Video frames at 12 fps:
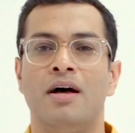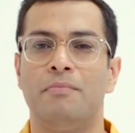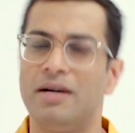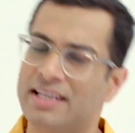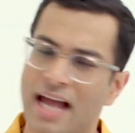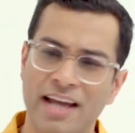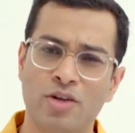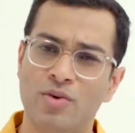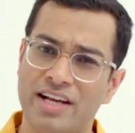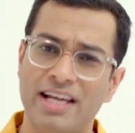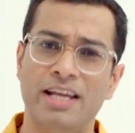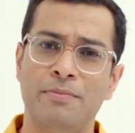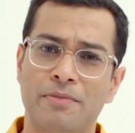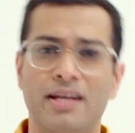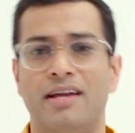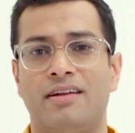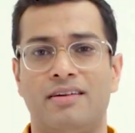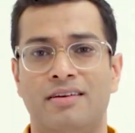But can you really
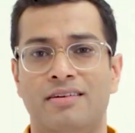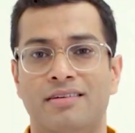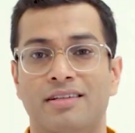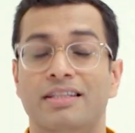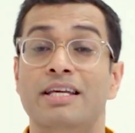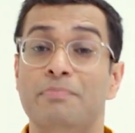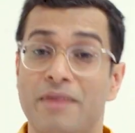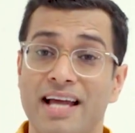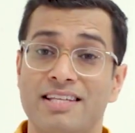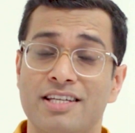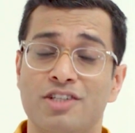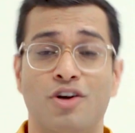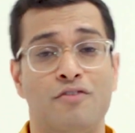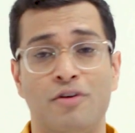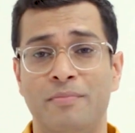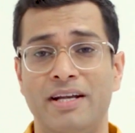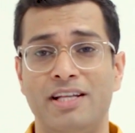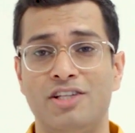predict the prices of a
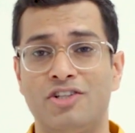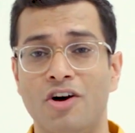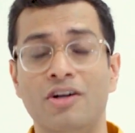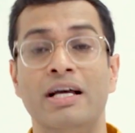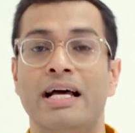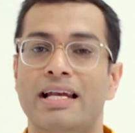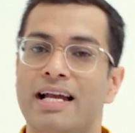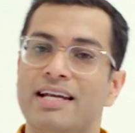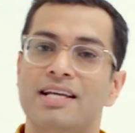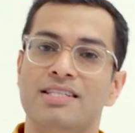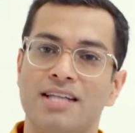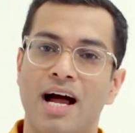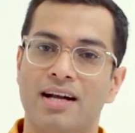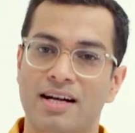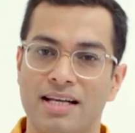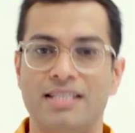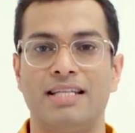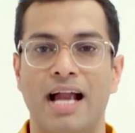metal stock? Let us start
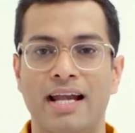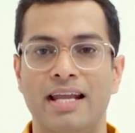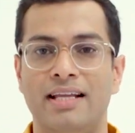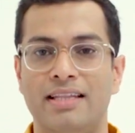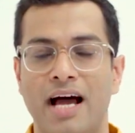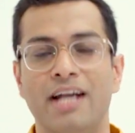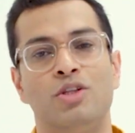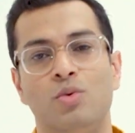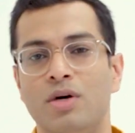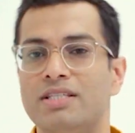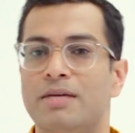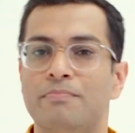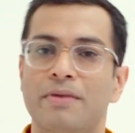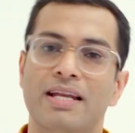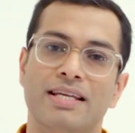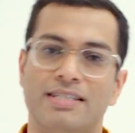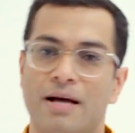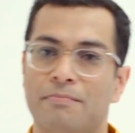understanding that through a simple
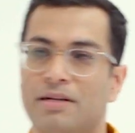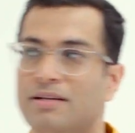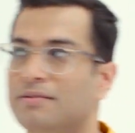example.